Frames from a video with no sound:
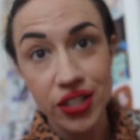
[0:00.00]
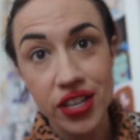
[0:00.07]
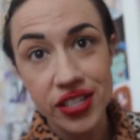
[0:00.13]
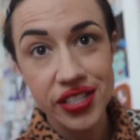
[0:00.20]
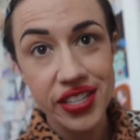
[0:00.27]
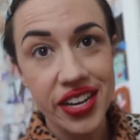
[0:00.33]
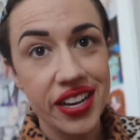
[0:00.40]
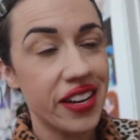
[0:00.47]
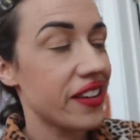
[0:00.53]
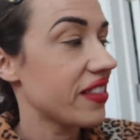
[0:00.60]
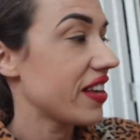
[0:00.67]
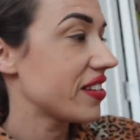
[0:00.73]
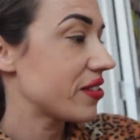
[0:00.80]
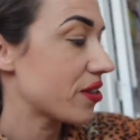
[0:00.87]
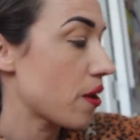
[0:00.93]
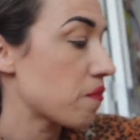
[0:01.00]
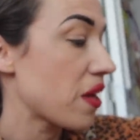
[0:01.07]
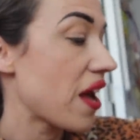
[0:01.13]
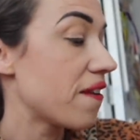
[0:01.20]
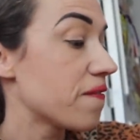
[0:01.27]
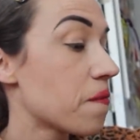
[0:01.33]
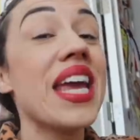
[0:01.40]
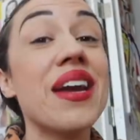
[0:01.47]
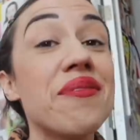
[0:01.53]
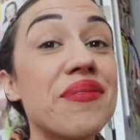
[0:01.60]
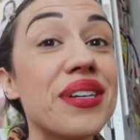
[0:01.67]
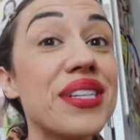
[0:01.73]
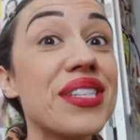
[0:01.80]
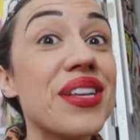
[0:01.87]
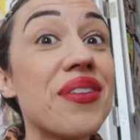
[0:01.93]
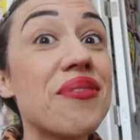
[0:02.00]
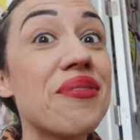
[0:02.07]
just did the Instagram live. It was